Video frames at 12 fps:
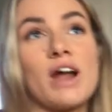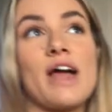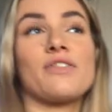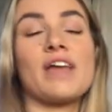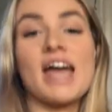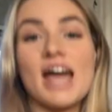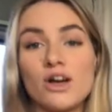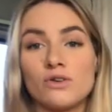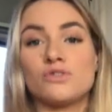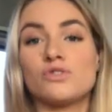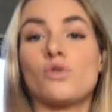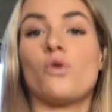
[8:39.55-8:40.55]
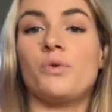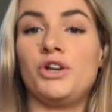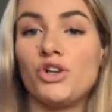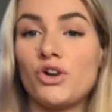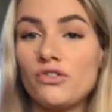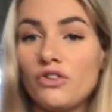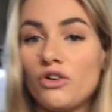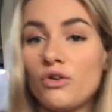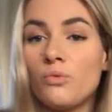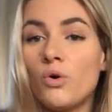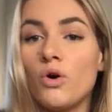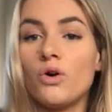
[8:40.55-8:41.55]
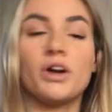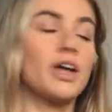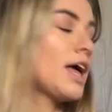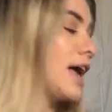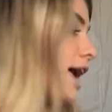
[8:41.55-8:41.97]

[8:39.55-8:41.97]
around the house or when you go for a walk